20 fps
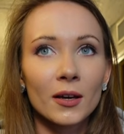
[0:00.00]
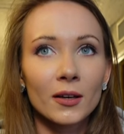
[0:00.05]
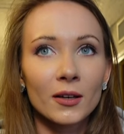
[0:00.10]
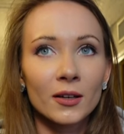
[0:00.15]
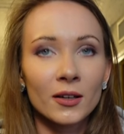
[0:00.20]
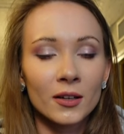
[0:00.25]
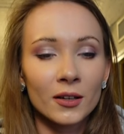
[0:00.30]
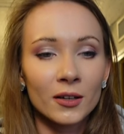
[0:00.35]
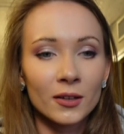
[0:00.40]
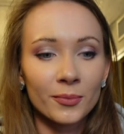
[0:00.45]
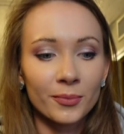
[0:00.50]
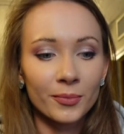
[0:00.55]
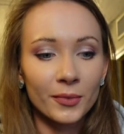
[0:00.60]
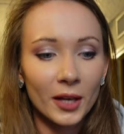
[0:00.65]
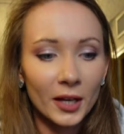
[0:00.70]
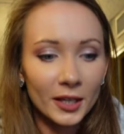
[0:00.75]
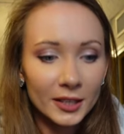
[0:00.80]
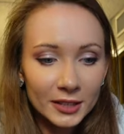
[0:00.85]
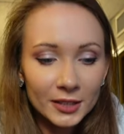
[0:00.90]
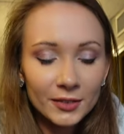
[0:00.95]
um,
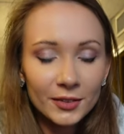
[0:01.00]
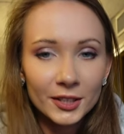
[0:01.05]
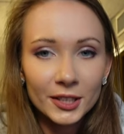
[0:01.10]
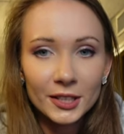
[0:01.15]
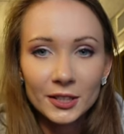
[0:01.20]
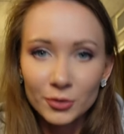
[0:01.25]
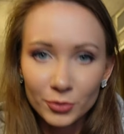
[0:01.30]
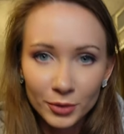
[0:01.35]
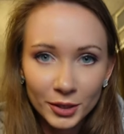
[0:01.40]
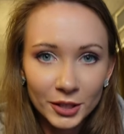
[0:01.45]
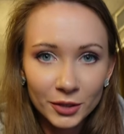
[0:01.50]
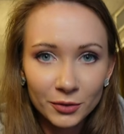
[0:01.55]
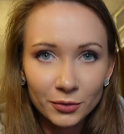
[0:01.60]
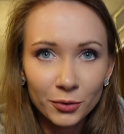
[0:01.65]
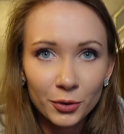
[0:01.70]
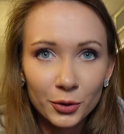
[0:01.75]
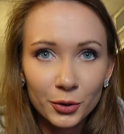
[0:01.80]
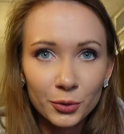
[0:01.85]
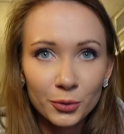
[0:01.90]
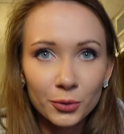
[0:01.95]
activities ready
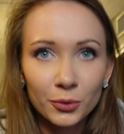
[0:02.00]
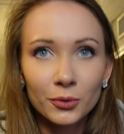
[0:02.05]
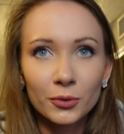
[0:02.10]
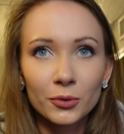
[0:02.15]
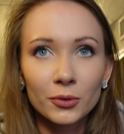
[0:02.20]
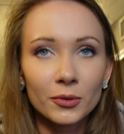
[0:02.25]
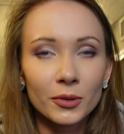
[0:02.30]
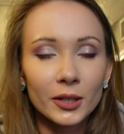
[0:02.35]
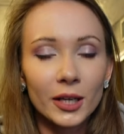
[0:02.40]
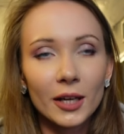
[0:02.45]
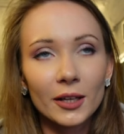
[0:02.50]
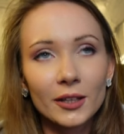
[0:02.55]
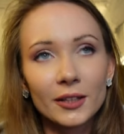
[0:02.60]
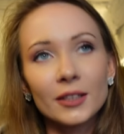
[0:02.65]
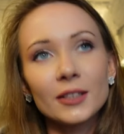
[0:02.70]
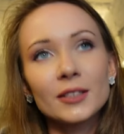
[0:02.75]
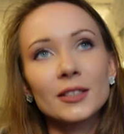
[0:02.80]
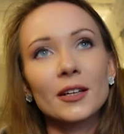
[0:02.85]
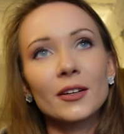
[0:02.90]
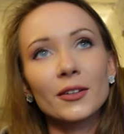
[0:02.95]
for you
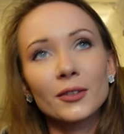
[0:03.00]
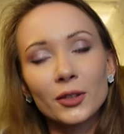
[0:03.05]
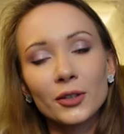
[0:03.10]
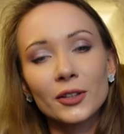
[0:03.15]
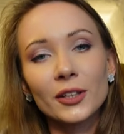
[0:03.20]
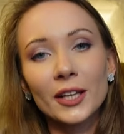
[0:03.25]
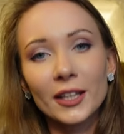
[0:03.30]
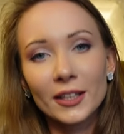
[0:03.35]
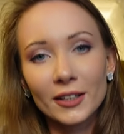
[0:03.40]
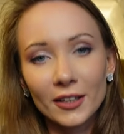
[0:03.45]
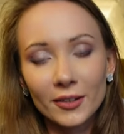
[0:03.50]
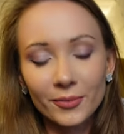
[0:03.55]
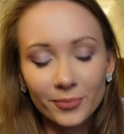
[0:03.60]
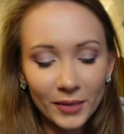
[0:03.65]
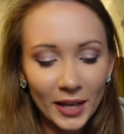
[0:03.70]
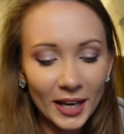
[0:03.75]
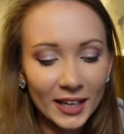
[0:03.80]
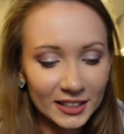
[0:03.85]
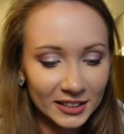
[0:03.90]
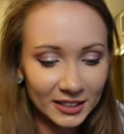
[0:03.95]
these are not like
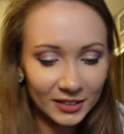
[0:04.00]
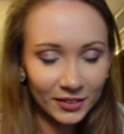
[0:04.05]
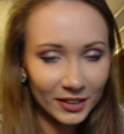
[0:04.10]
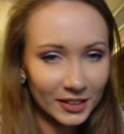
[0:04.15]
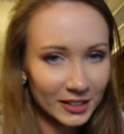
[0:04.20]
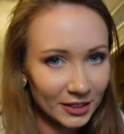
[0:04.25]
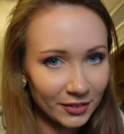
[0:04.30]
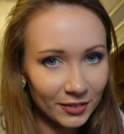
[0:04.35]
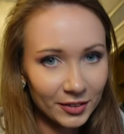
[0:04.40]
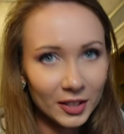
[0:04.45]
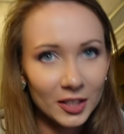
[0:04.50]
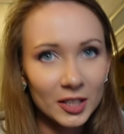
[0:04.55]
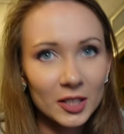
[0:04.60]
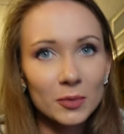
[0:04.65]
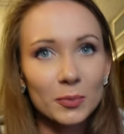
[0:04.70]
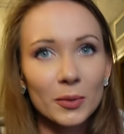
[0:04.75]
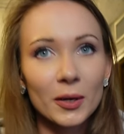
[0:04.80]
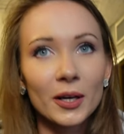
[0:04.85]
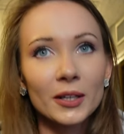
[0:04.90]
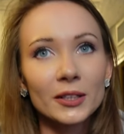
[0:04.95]
active activities
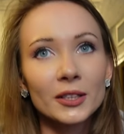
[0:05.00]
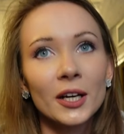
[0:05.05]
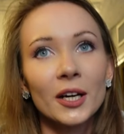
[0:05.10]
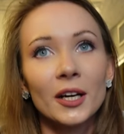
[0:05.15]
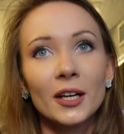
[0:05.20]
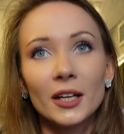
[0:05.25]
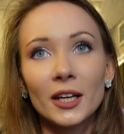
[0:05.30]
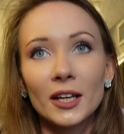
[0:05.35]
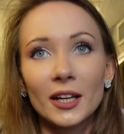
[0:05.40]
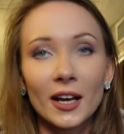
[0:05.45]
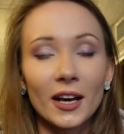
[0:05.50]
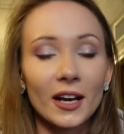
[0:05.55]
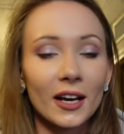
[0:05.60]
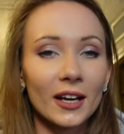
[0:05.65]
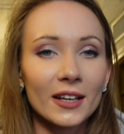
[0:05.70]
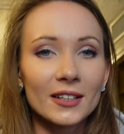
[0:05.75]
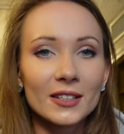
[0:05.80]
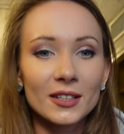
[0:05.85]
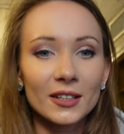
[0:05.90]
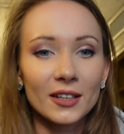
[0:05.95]
but it
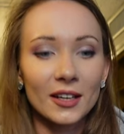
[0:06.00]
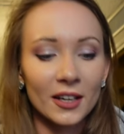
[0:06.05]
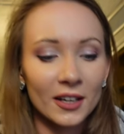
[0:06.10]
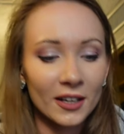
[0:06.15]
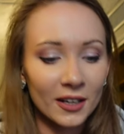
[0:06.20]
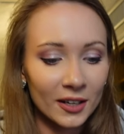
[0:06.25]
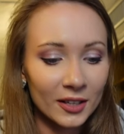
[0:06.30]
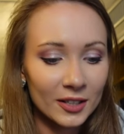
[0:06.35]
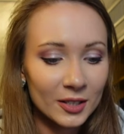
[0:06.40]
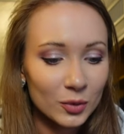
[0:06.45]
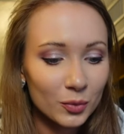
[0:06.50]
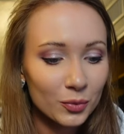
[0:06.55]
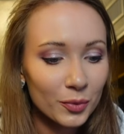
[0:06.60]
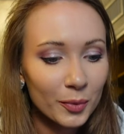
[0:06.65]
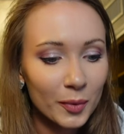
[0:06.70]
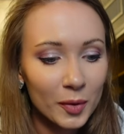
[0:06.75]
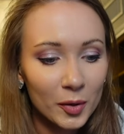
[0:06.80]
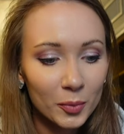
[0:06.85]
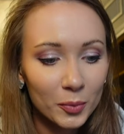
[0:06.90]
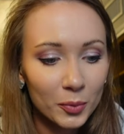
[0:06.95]
has a
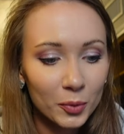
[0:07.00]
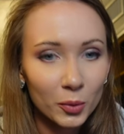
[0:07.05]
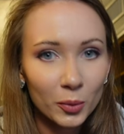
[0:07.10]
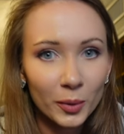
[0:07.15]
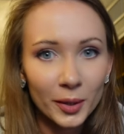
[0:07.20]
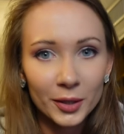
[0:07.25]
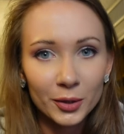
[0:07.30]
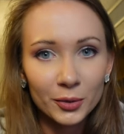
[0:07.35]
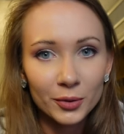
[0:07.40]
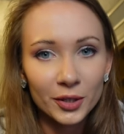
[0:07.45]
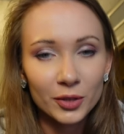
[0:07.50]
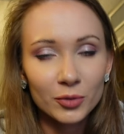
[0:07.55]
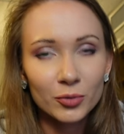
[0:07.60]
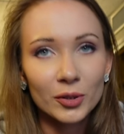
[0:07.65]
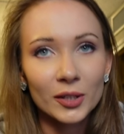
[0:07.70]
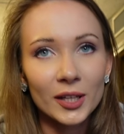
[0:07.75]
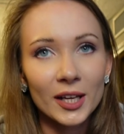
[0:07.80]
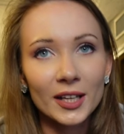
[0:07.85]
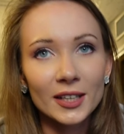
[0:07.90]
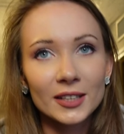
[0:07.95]
swimming pool where you can
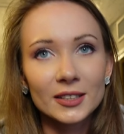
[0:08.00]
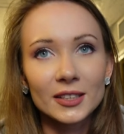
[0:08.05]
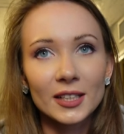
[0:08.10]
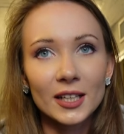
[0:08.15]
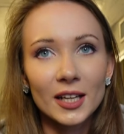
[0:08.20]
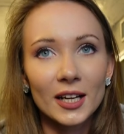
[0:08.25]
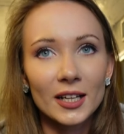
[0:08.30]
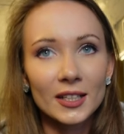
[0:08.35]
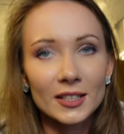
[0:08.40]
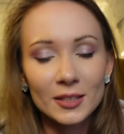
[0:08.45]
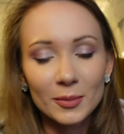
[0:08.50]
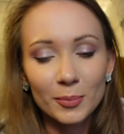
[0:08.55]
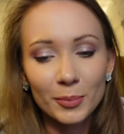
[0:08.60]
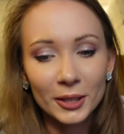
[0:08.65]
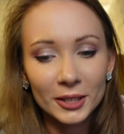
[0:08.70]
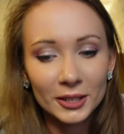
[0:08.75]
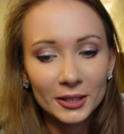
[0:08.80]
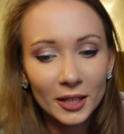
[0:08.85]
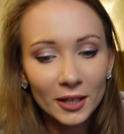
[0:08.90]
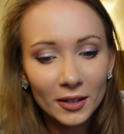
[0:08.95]
relax it has a
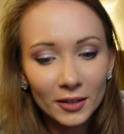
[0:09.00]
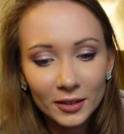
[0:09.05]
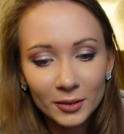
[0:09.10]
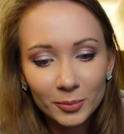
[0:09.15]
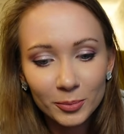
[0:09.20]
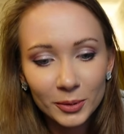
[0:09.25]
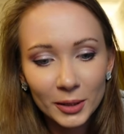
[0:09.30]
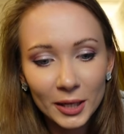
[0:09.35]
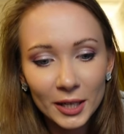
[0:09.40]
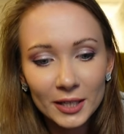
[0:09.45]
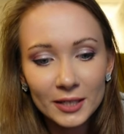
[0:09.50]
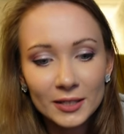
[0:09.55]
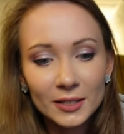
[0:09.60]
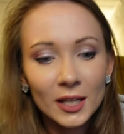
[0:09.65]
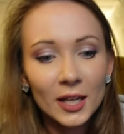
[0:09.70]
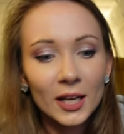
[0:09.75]
pétanque place